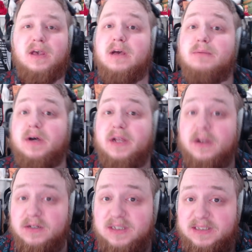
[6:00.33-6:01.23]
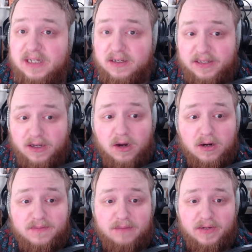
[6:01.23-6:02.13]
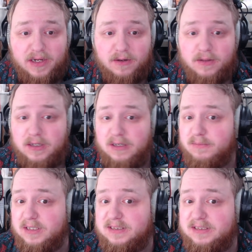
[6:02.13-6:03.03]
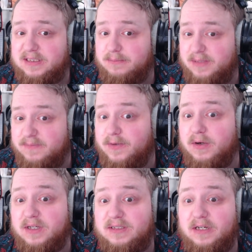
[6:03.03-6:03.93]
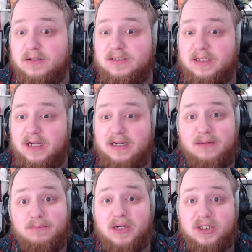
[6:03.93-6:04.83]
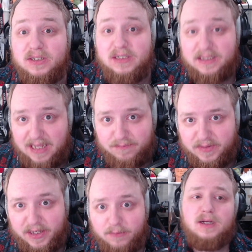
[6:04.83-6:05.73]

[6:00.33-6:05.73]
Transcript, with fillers: But here's the T L D R of that video, plus some info on contenders that I didn't mention in that video.